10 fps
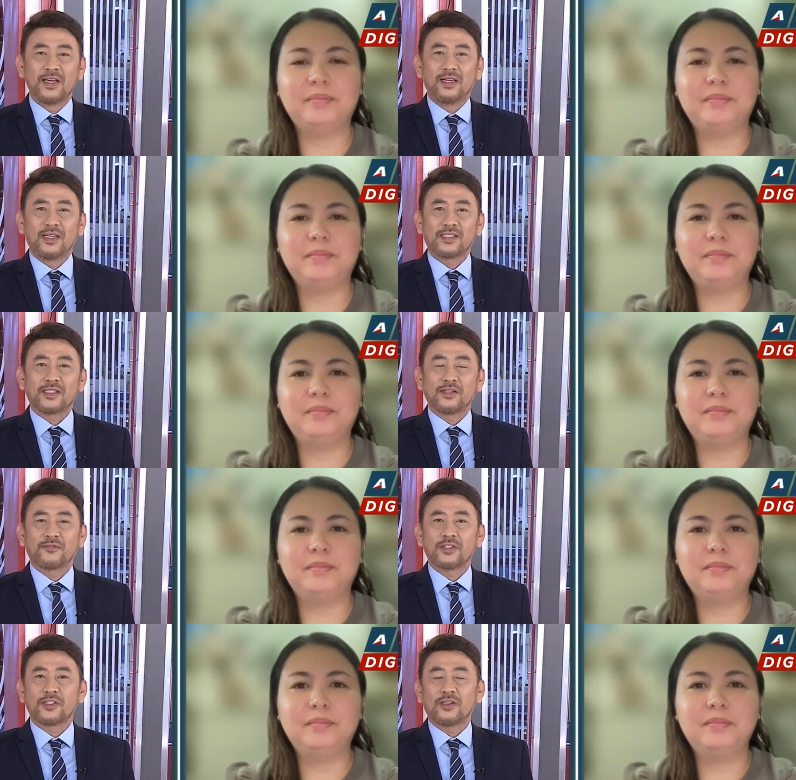Speaker 1: Let's uh,
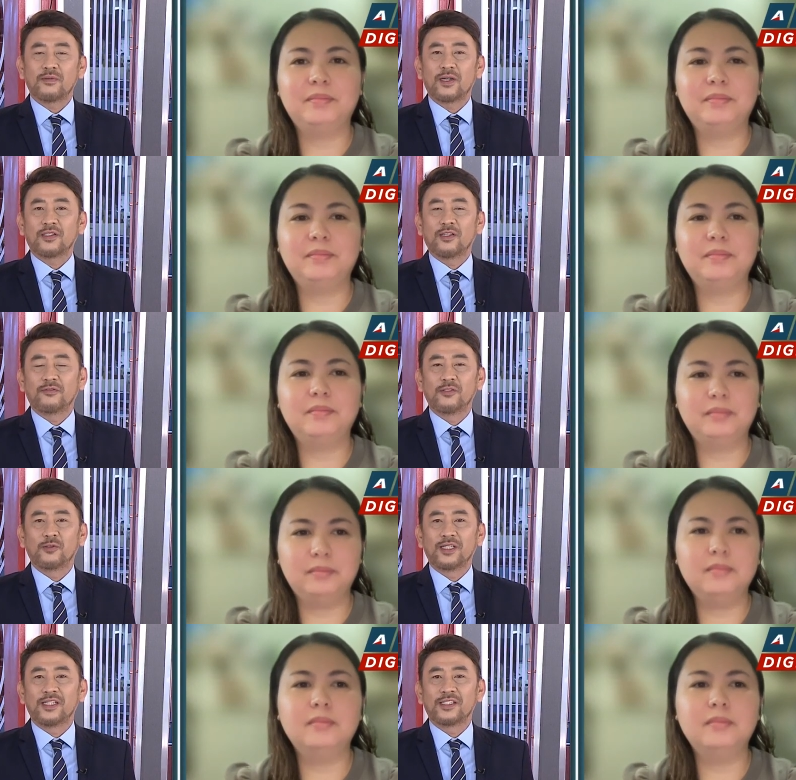first talk about the
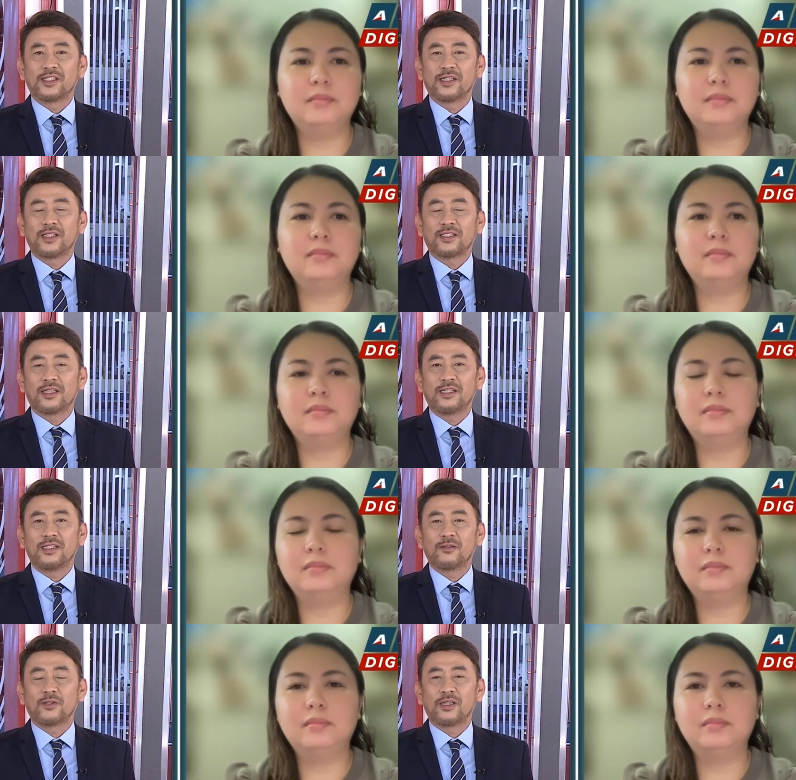offloading incident at NAIA
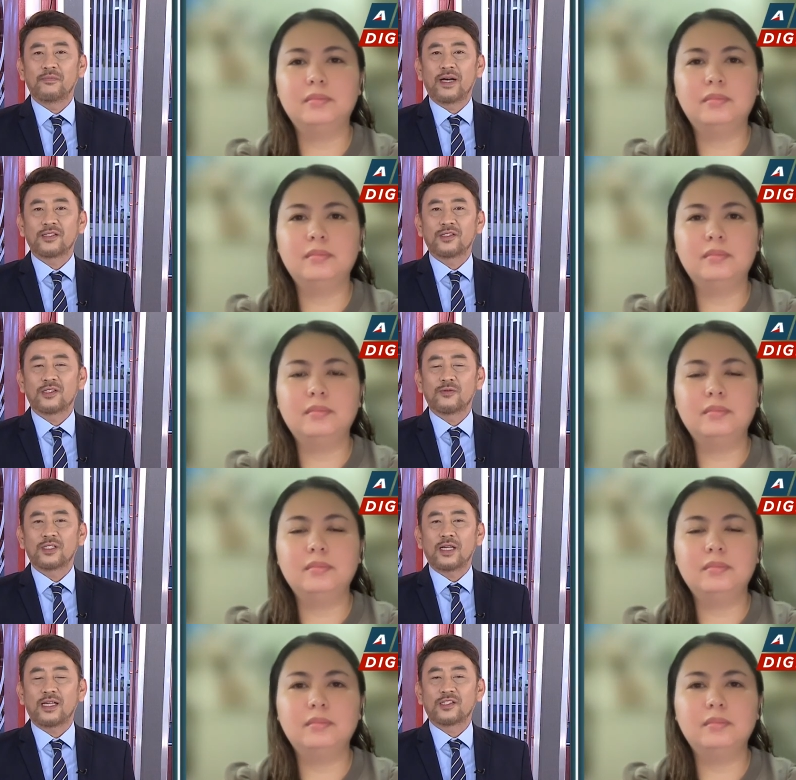where a passenger was
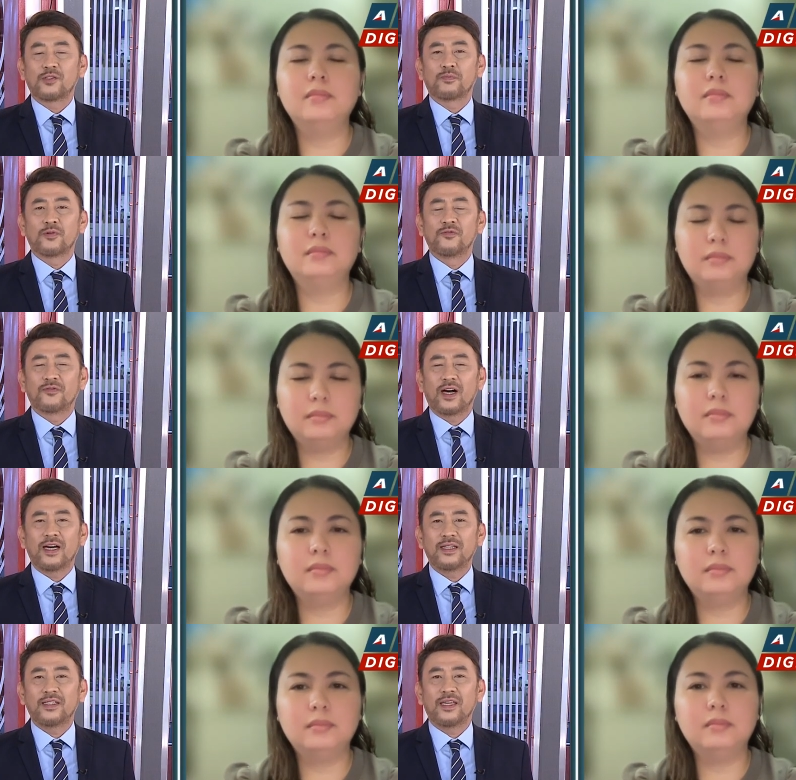asked to
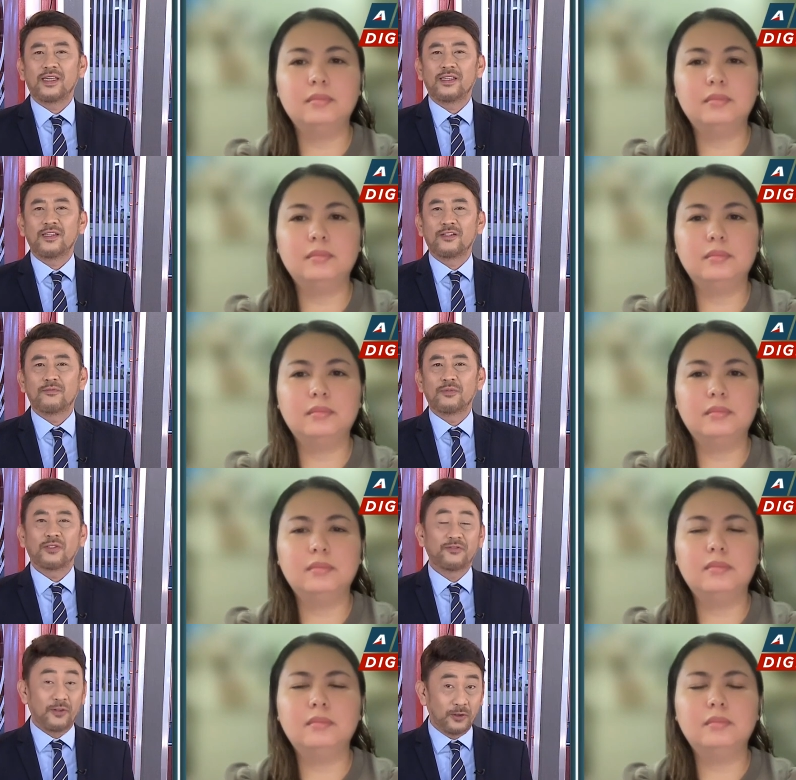provide a yearbook
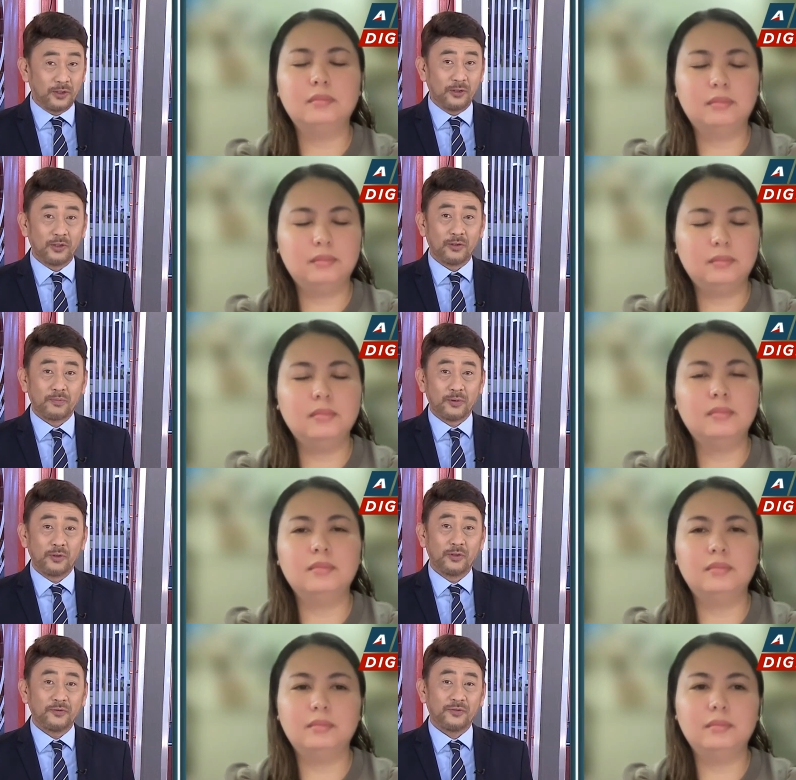photo to
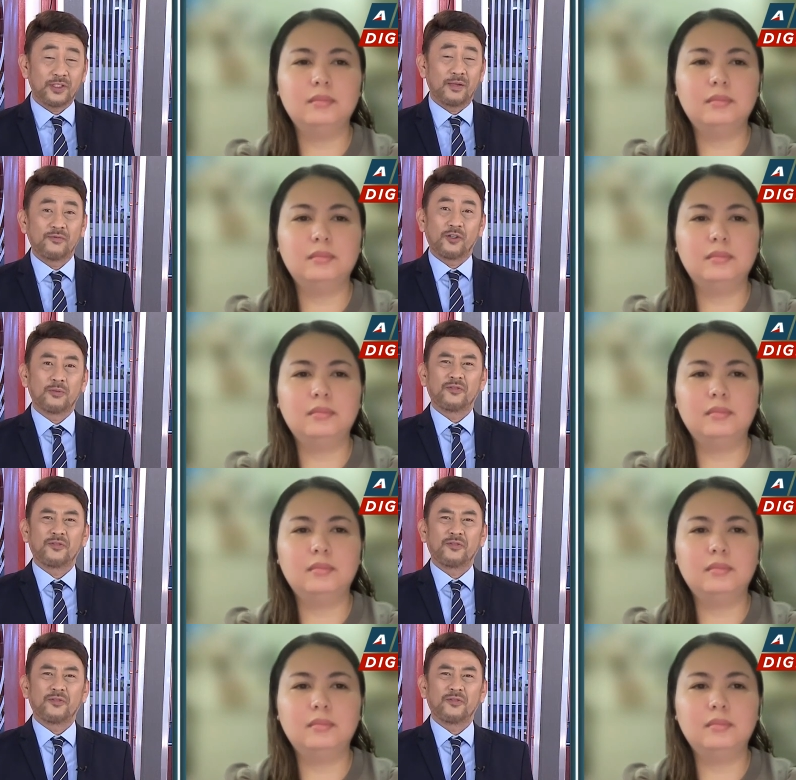prove some form of